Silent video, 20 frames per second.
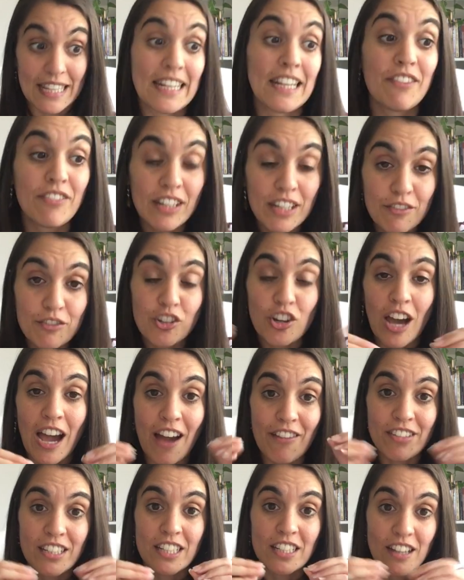And even if you're
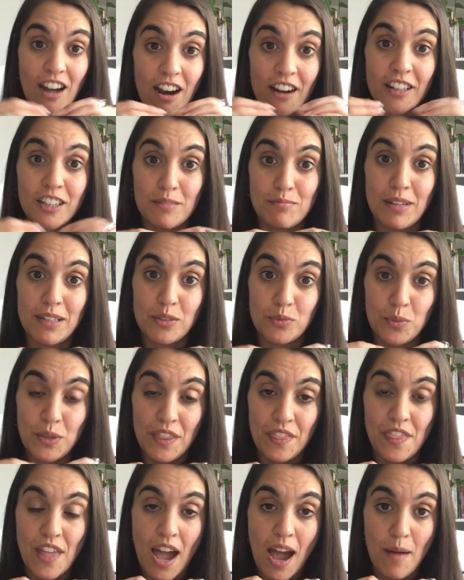having an argument
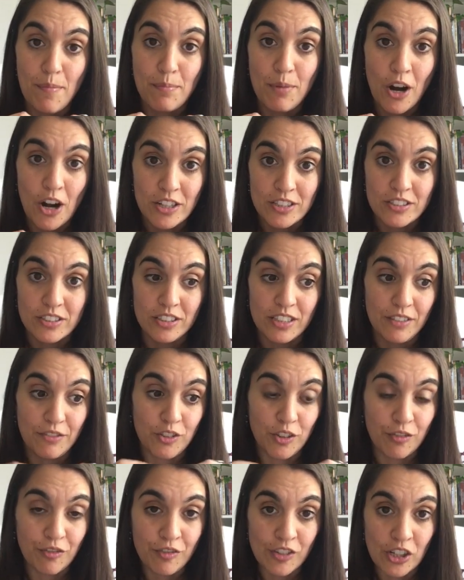with that person, if
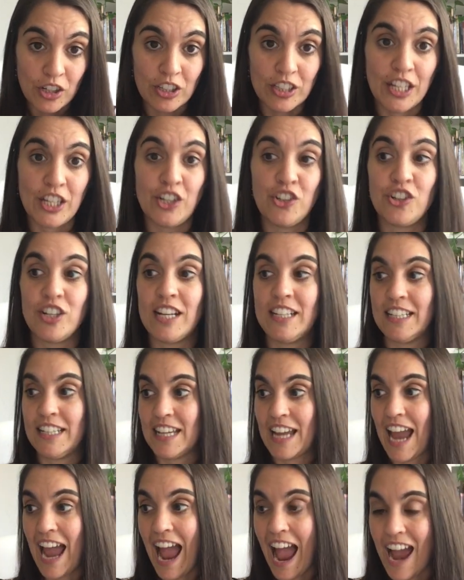you feel that you're
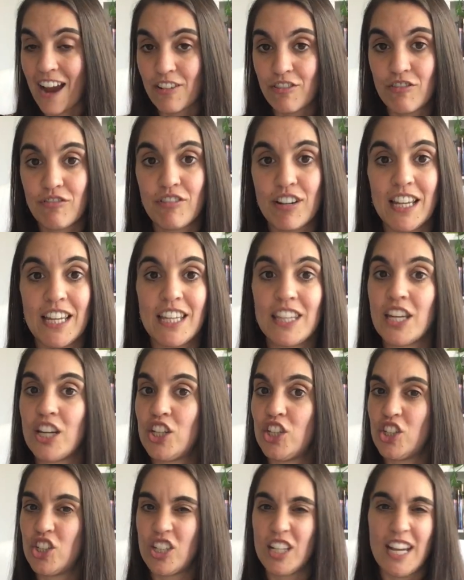getting angry, that
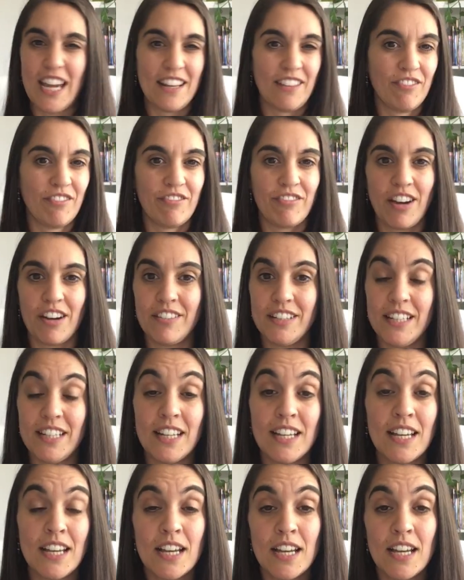you're getting very